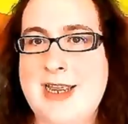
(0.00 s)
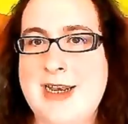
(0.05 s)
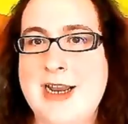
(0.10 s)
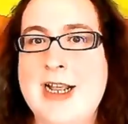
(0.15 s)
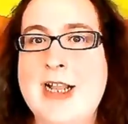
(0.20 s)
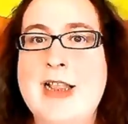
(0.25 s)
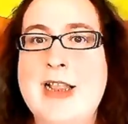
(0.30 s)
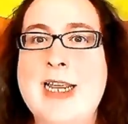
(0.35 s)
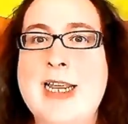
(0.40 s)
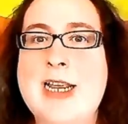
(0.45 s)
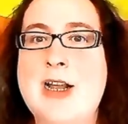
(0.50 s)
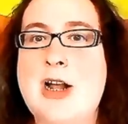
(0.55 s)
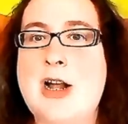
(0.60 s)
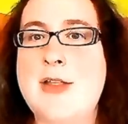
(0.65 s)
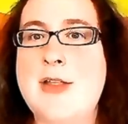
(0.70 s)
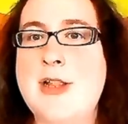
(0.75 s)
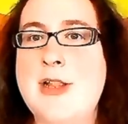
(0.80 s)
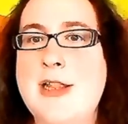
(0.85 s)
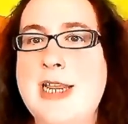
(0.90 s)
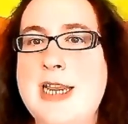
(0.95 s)
Click
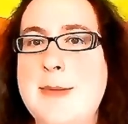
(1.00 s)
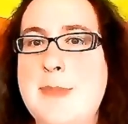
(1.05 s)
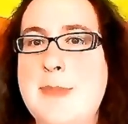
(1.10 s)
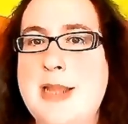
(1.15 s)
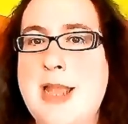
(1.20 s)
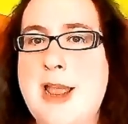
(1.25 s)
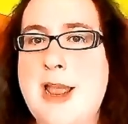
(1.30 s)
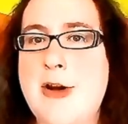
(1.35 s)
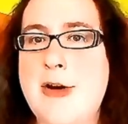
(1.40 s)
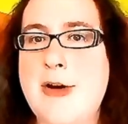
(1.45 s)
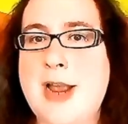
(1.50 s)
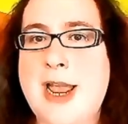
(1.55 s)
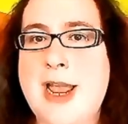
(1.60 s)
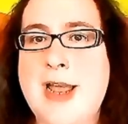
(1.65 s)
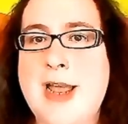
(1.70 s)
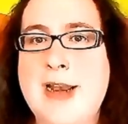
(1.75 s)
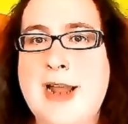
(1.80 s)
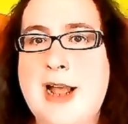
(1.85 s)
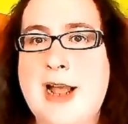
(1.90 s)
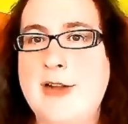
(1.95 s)
on the link below
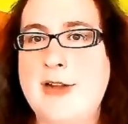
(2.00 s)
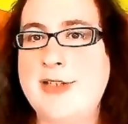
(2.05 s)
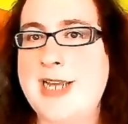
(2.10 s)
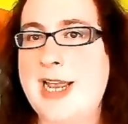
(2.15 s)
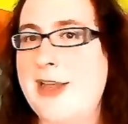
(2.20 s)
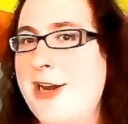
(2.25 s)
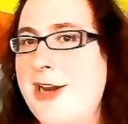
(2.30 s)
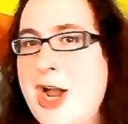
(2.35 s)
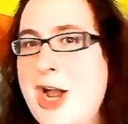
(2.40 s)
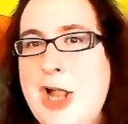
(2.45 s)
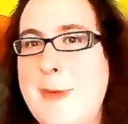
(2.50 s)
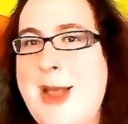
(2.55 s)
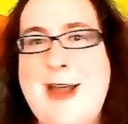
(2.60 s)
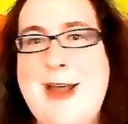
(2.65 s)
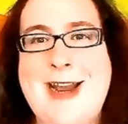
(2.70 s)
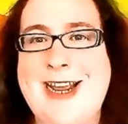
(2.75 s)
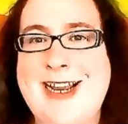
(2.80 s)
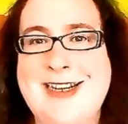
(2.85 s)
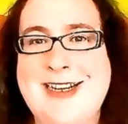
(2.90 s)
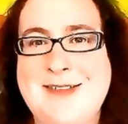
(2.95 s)
and I'll tell you all
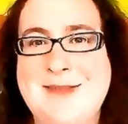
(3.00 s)
about it.